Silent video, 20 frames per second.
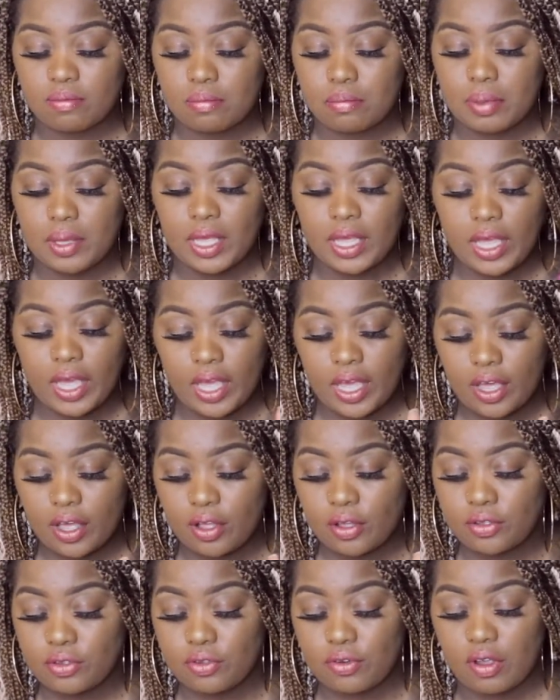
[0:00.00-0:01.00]
Big
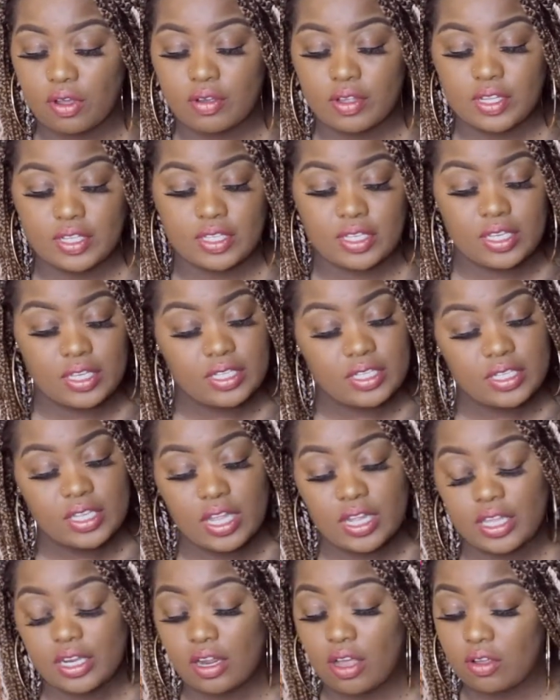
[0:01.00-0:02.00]
L, you know, he's
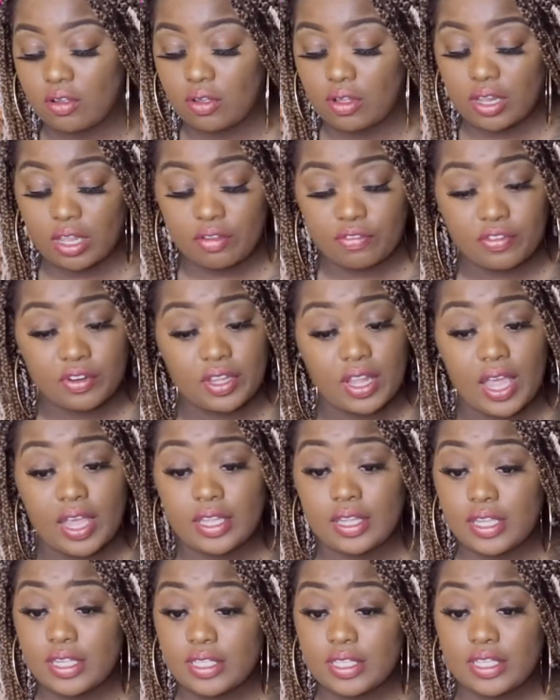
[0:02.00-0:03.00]
telling Uncle Clifford,
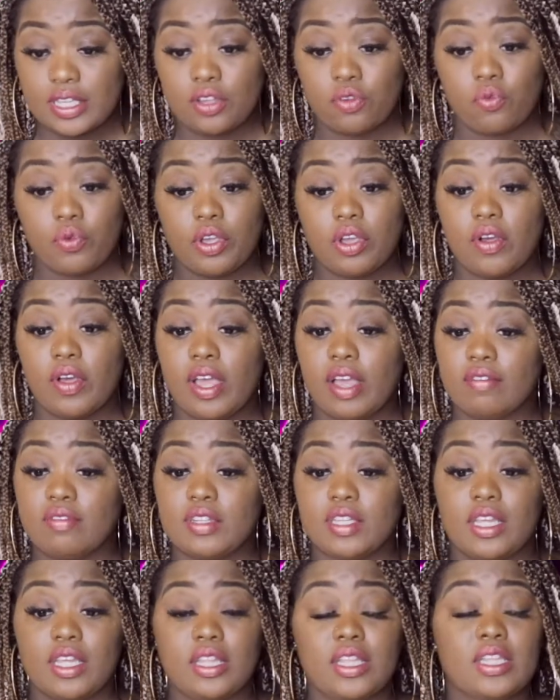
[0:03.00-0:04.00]
like, listen, we're going to have
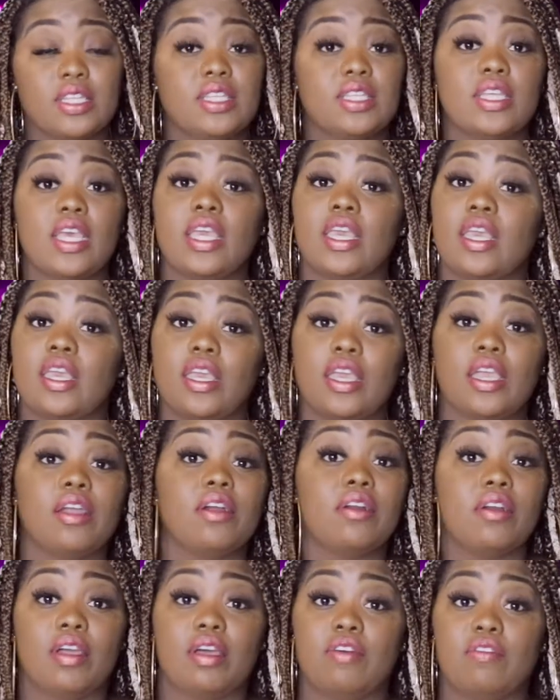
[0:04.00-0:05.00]
to get this taken
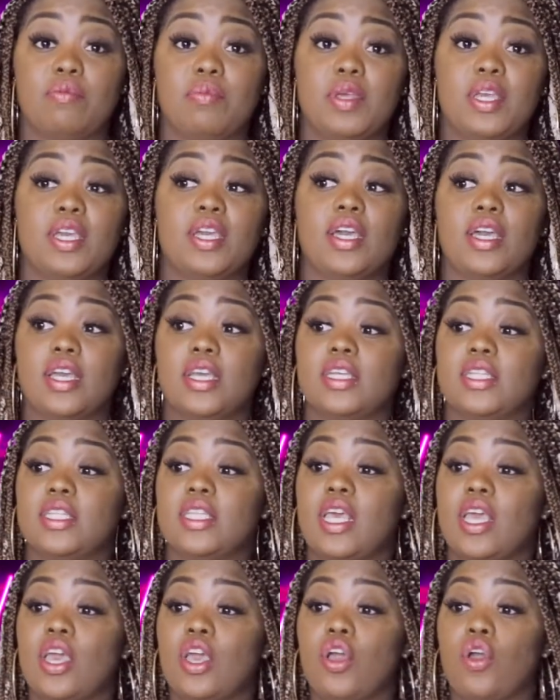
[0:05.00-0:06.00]
care of, because